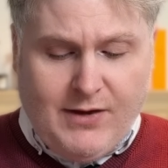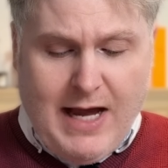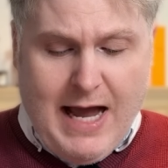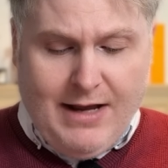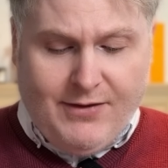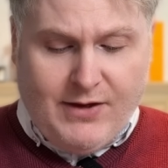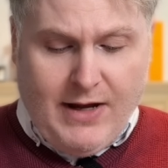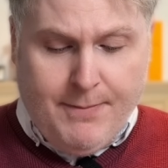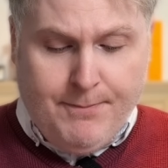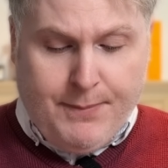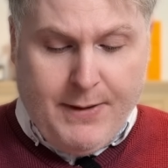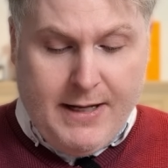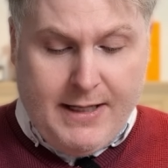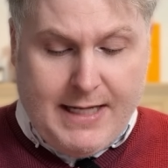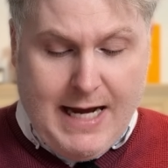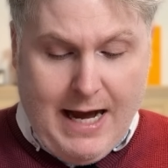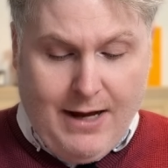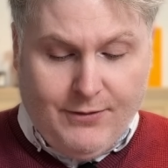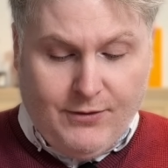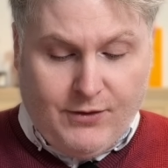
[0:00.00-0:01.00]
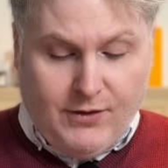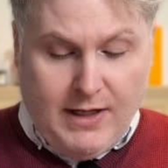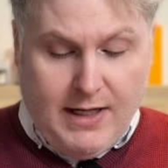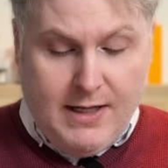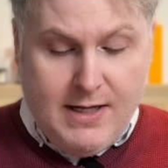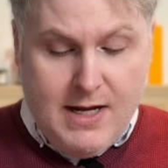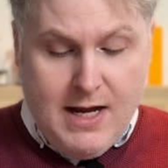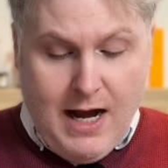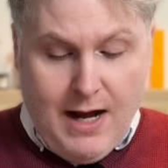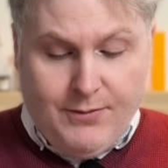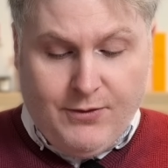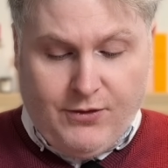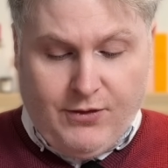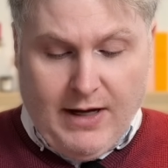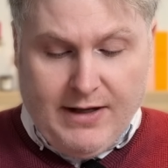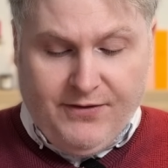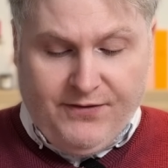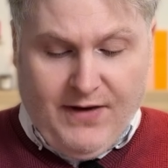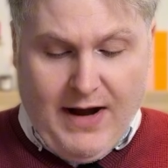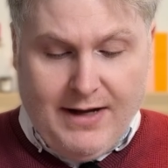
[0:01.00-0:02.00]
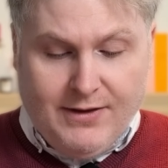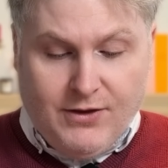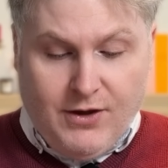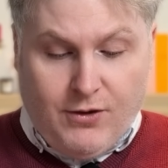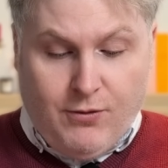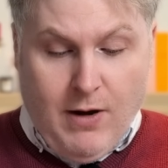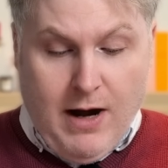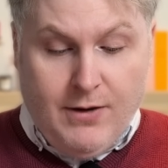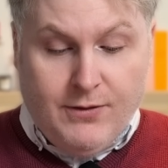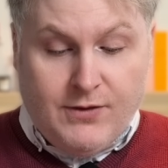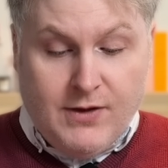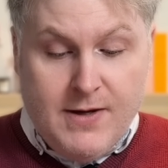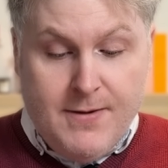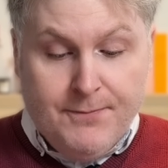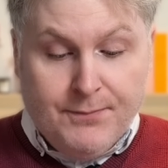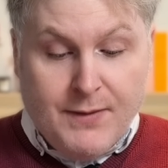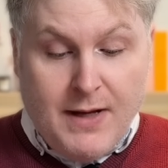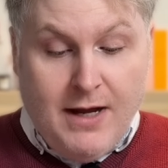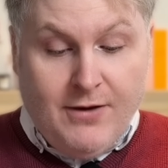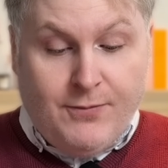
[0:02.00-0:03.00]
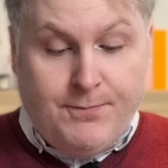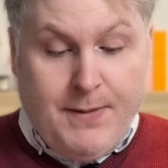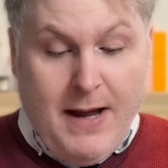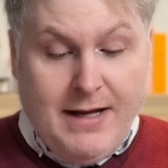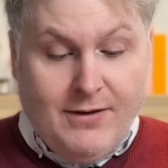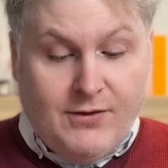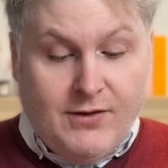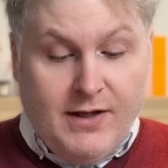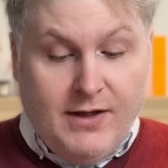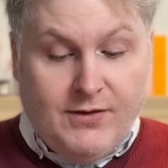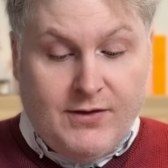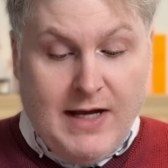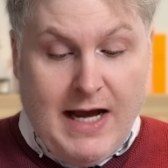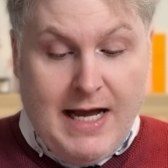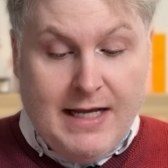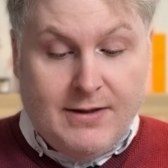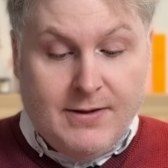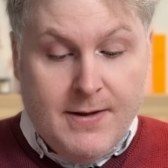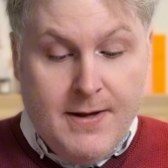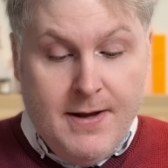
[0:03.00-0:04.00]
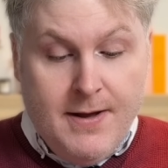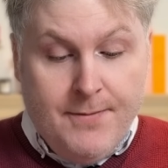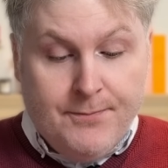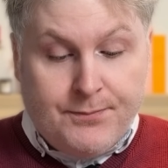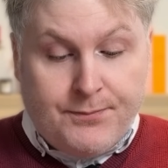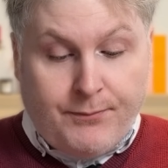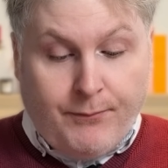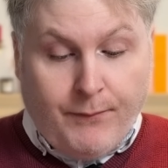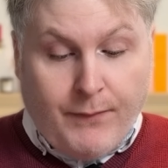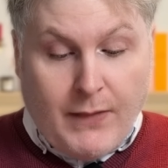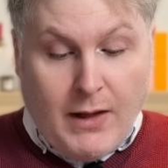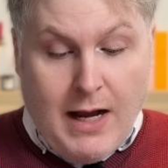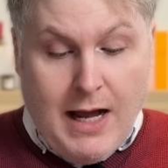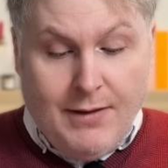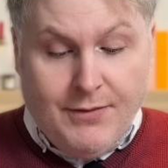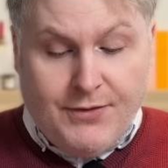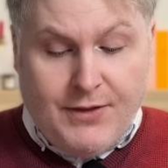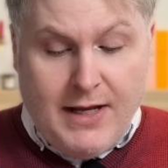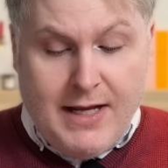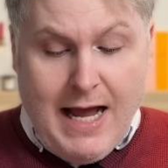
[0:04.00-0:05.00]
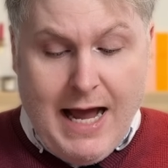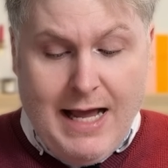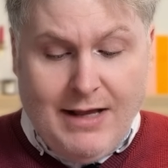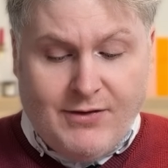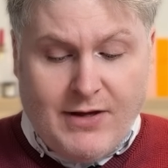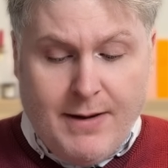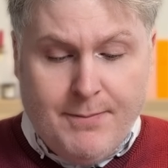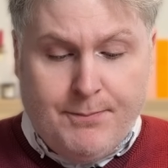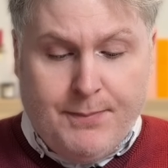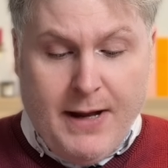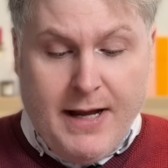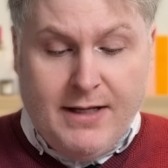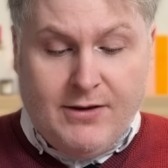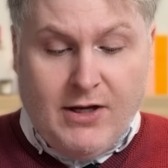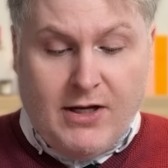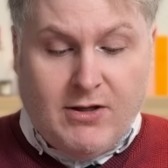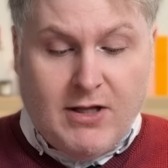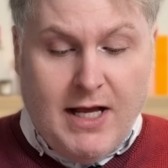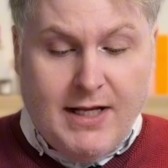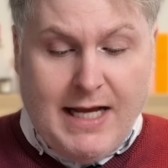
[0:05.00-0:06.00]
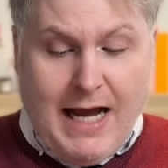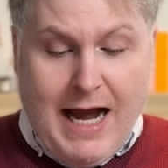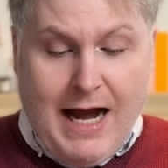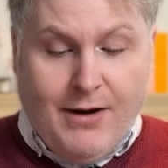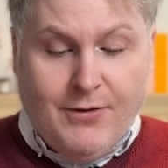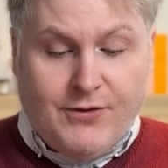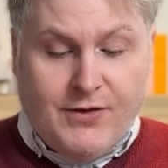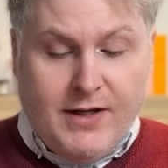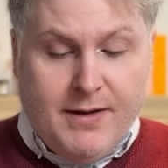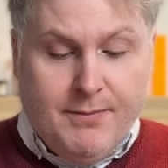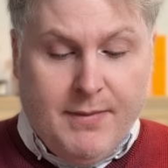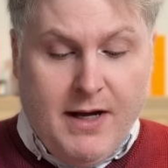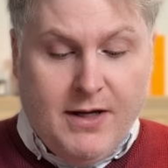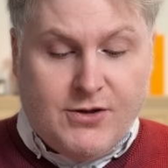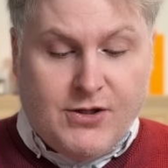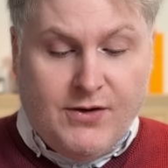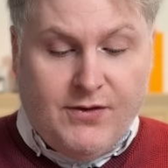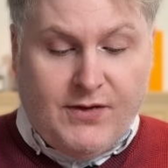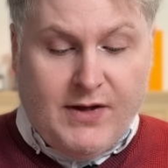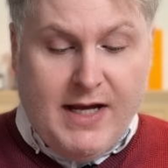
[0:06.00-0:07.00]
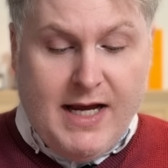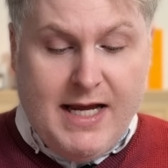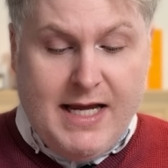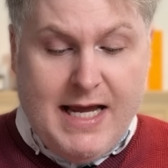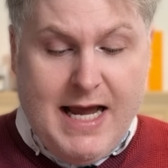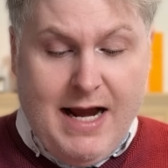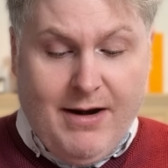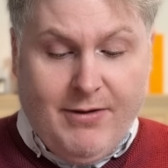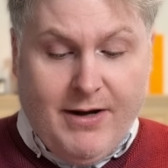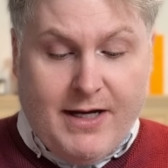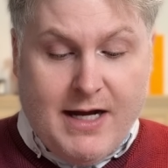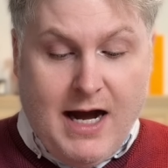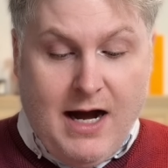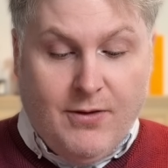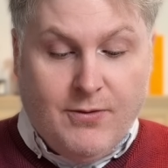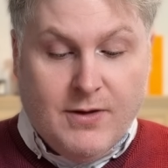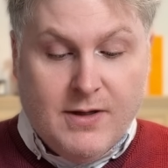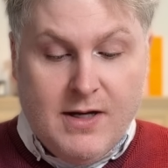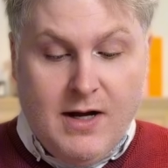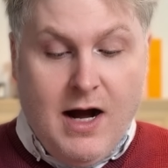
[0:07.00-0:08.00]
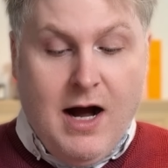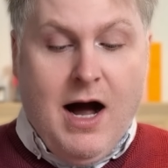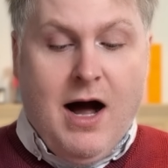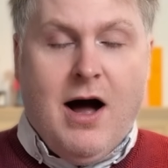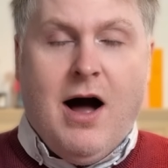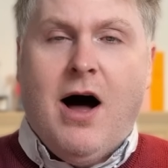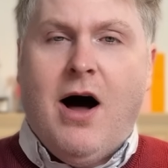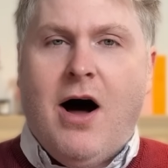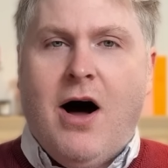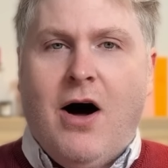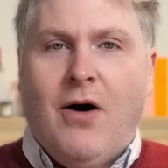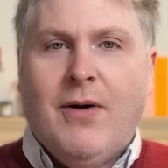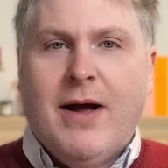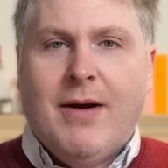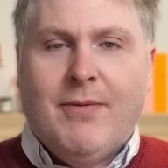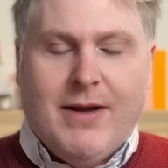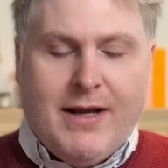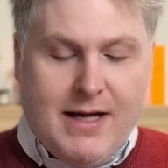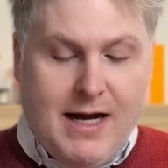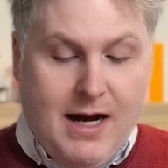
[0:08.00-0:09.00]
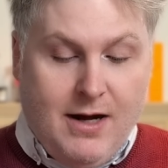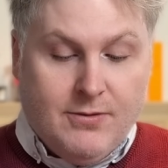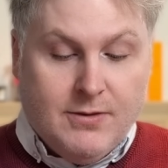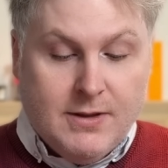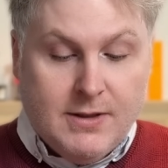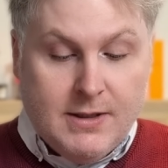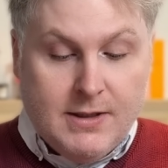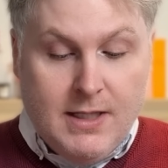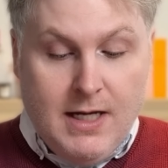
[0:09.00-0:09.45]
SNP councillor, I'm just trying to find the quote, has basically said, the SNP declared a housing emergency a year ago. Oh, here we go.